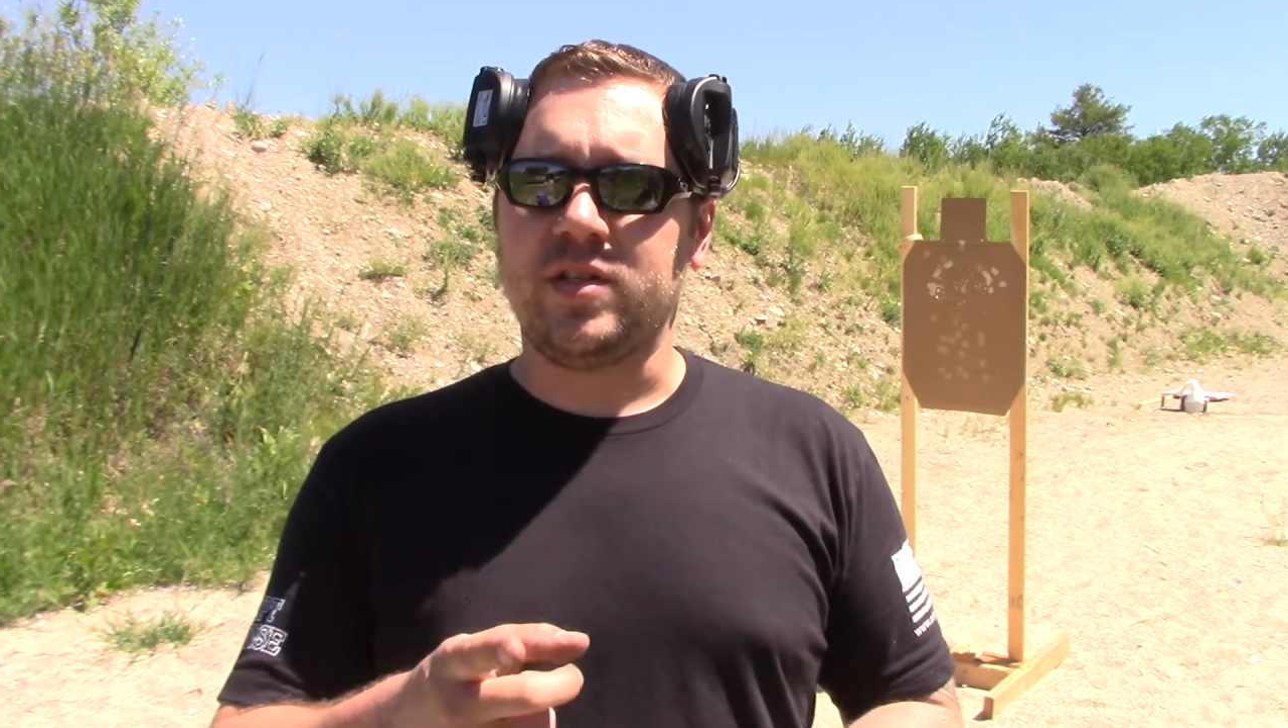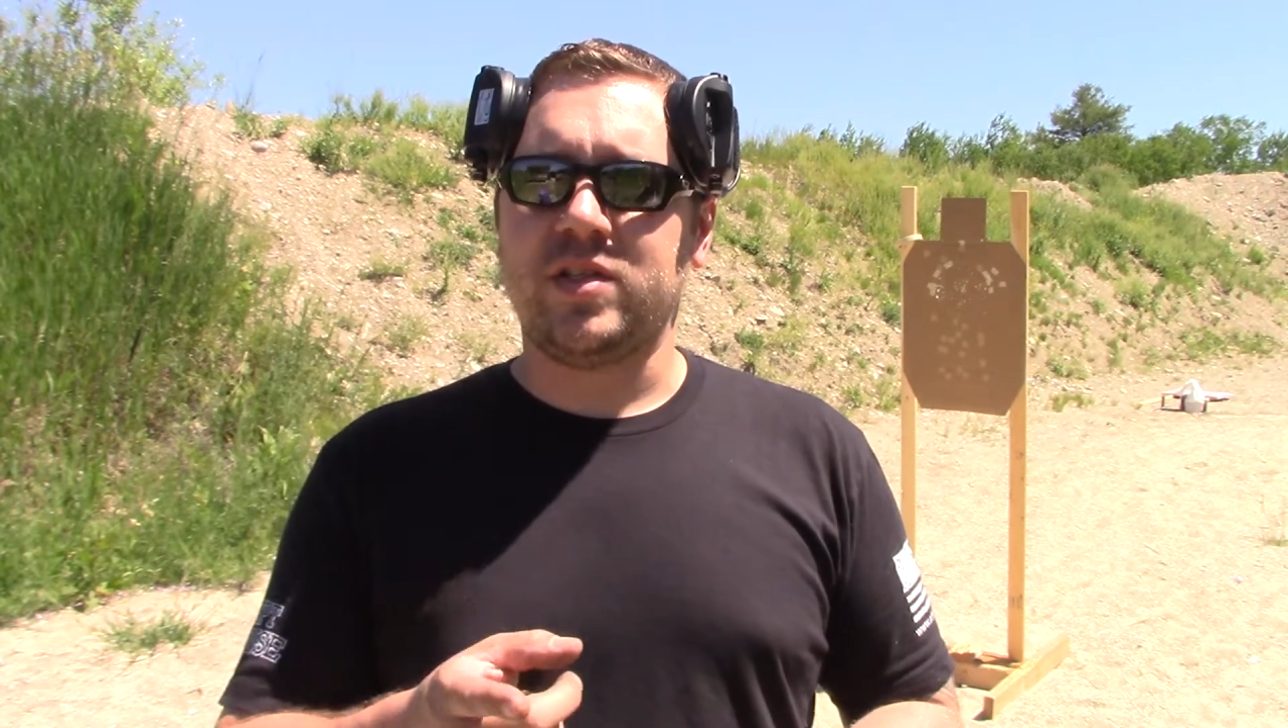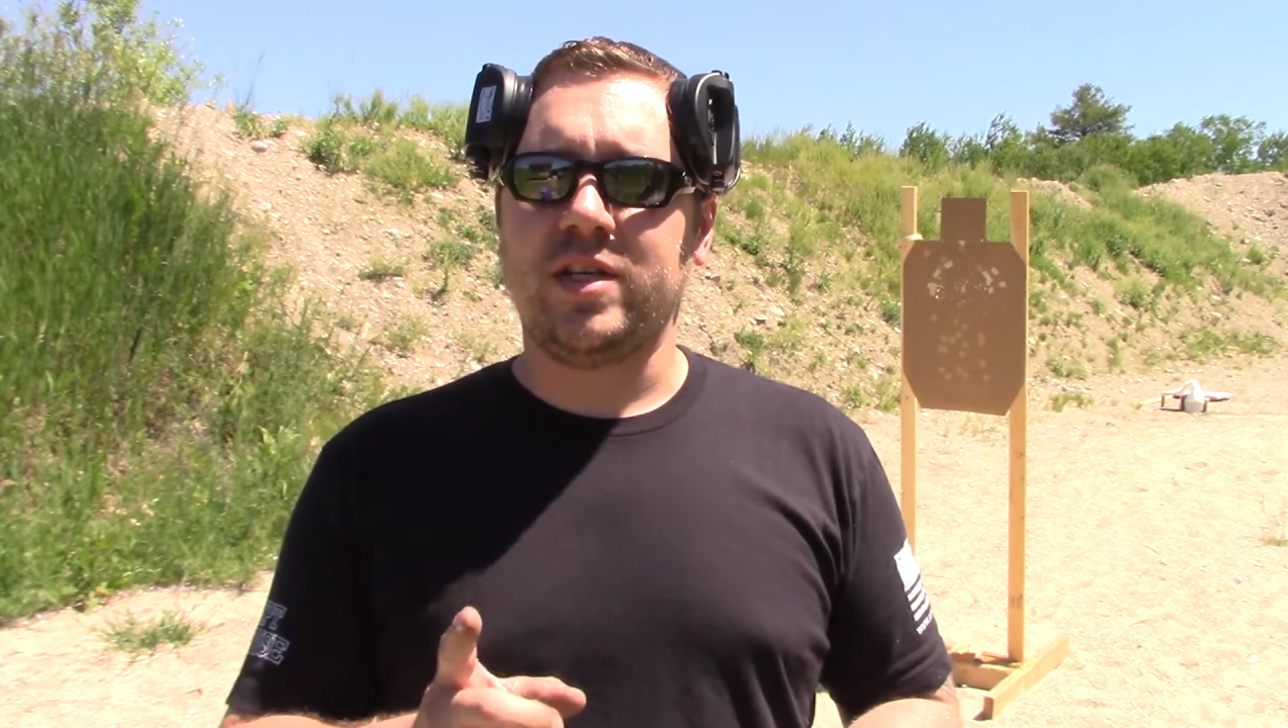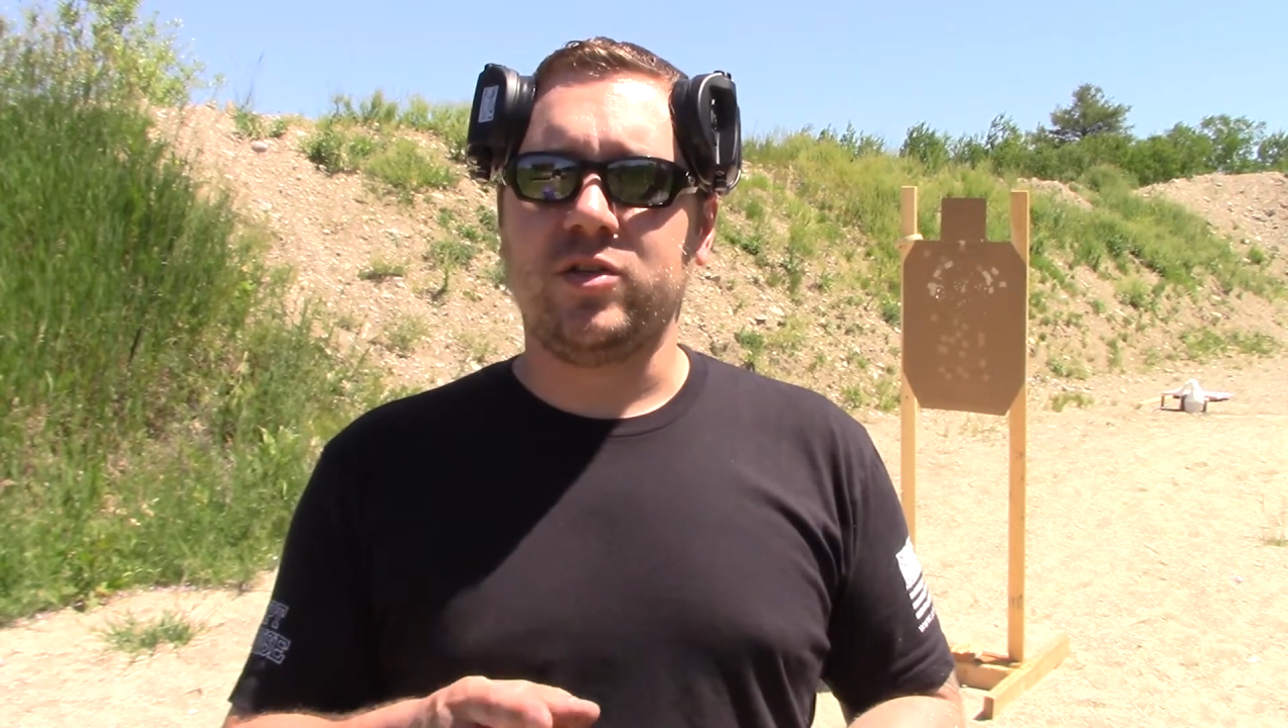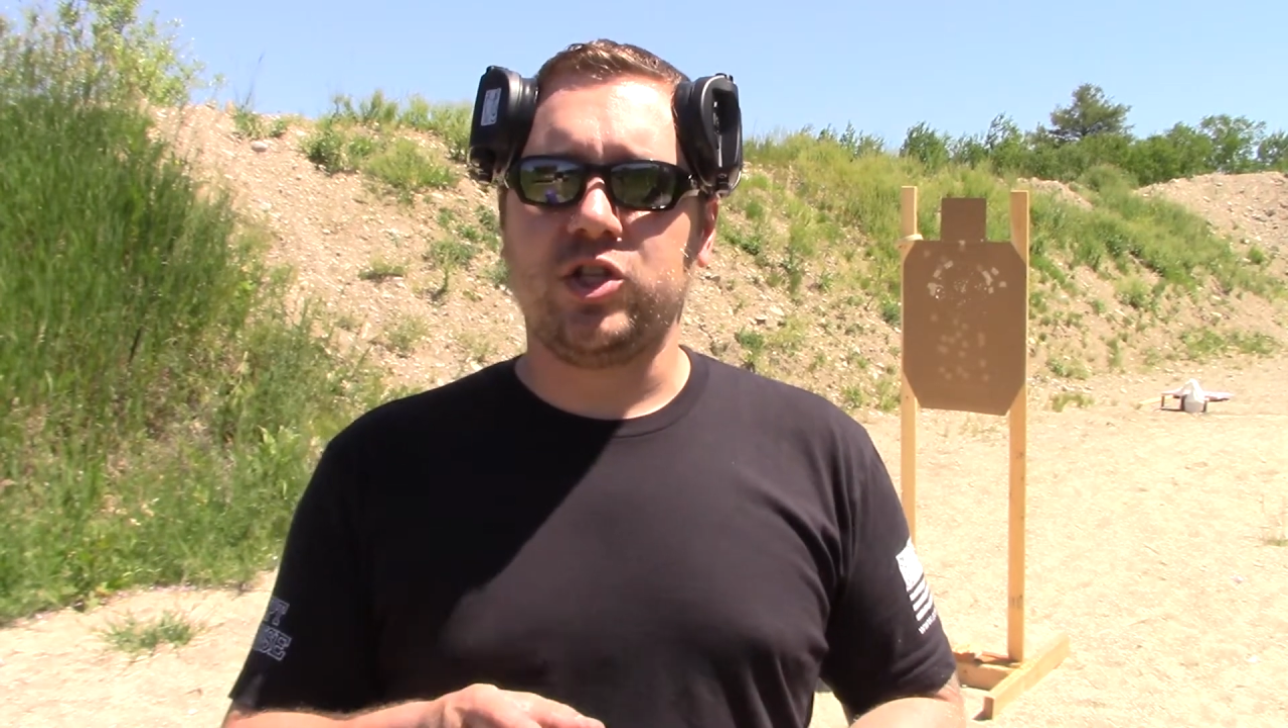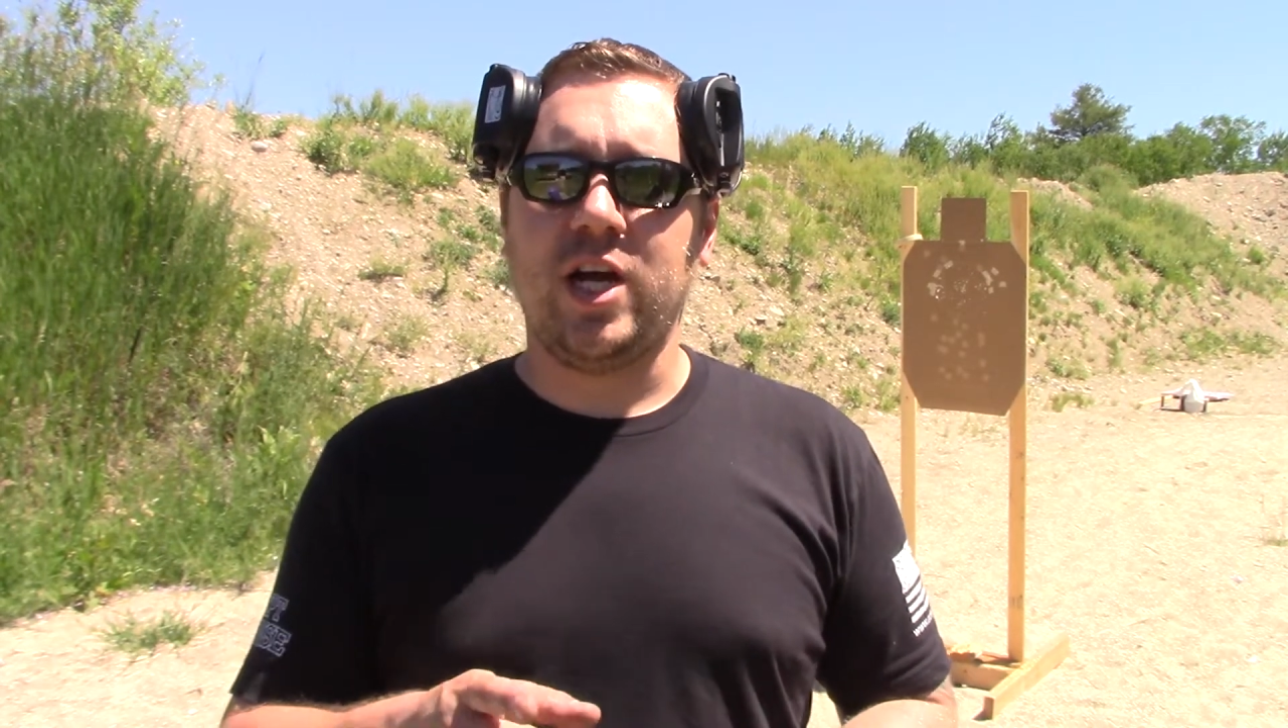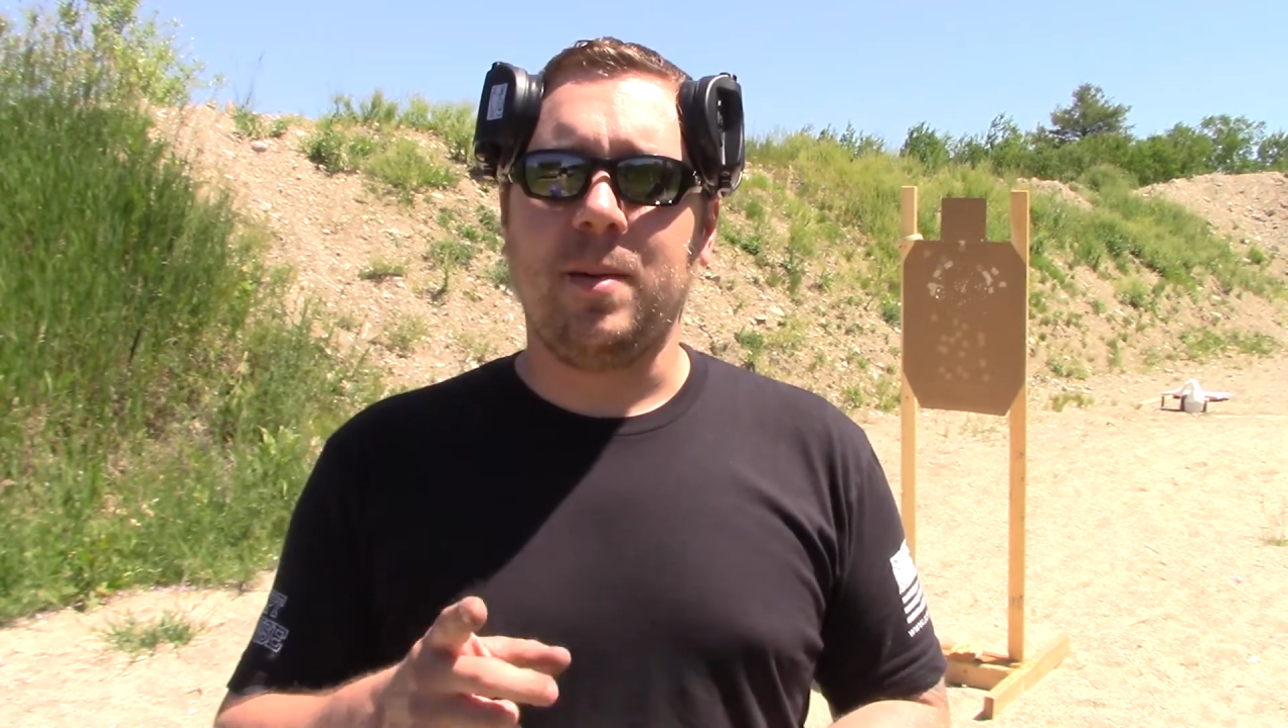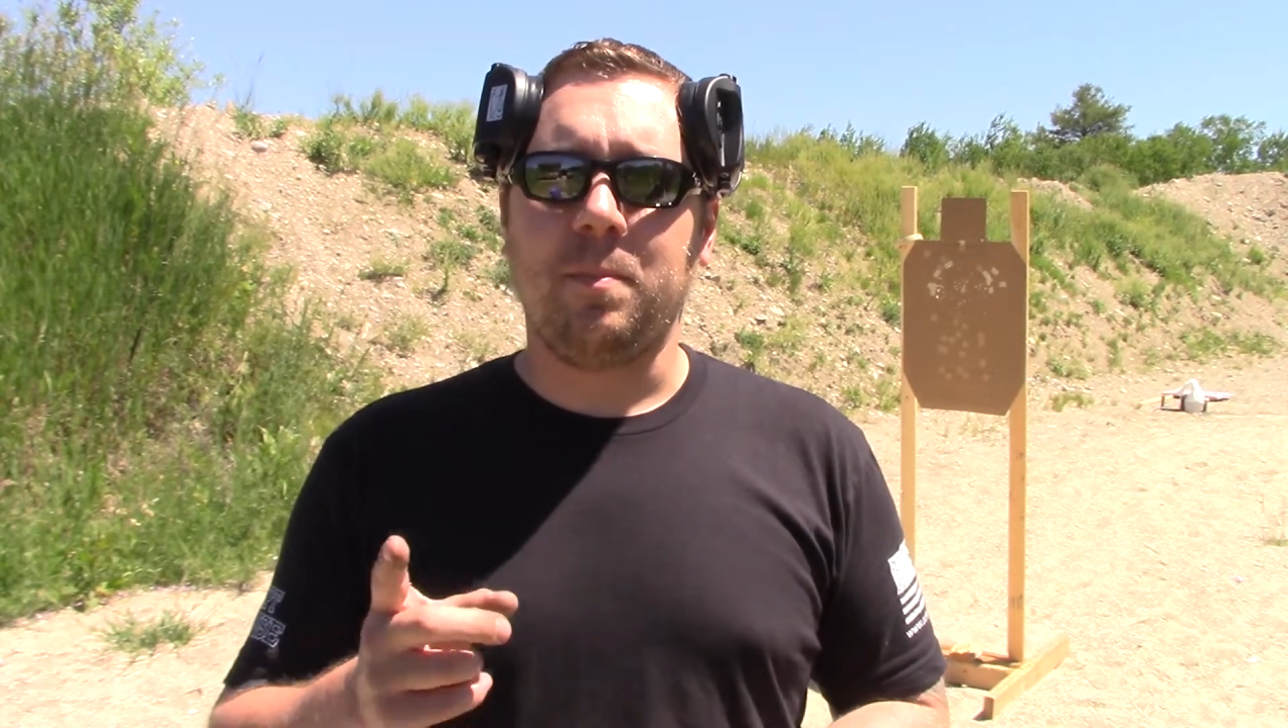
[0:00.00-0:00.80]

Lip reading: single shot